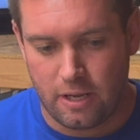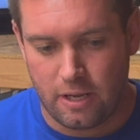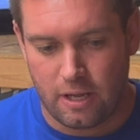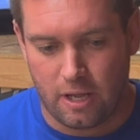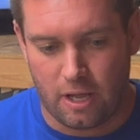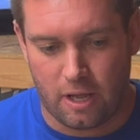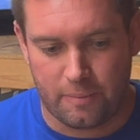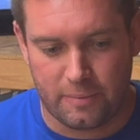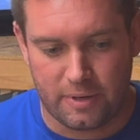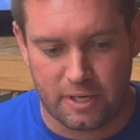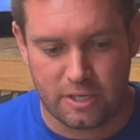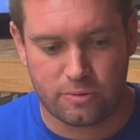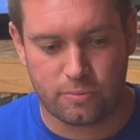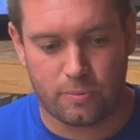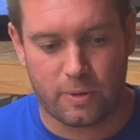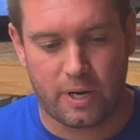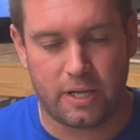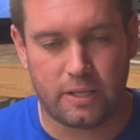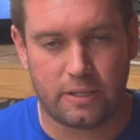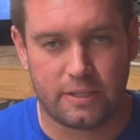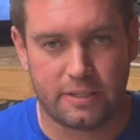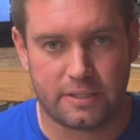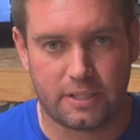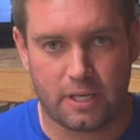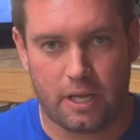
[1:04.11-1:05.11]
um, as
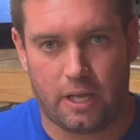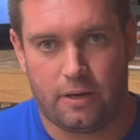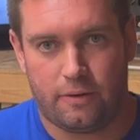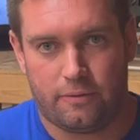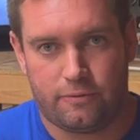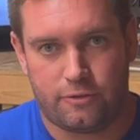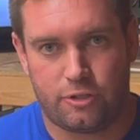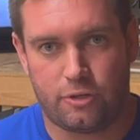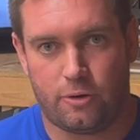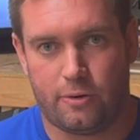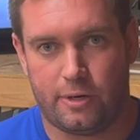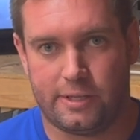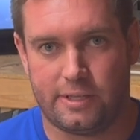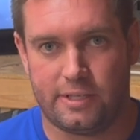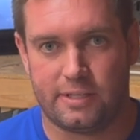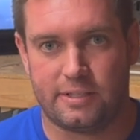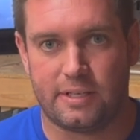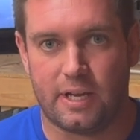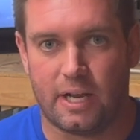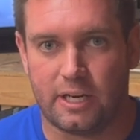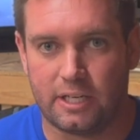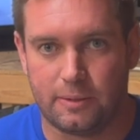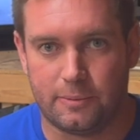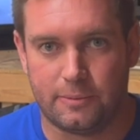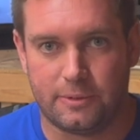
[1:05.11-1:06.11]
well as kind of showing this
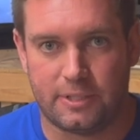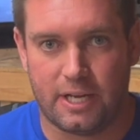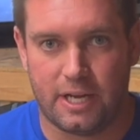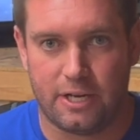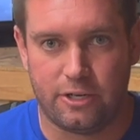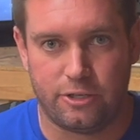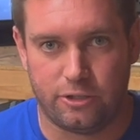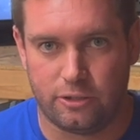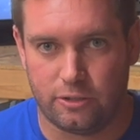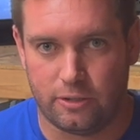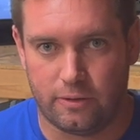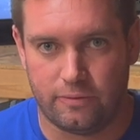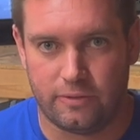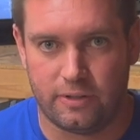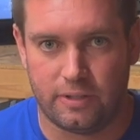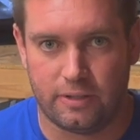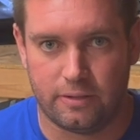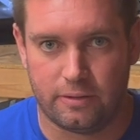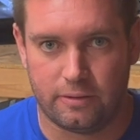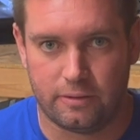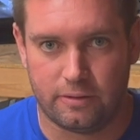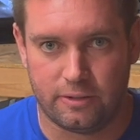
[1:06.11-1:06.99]
documentation of the,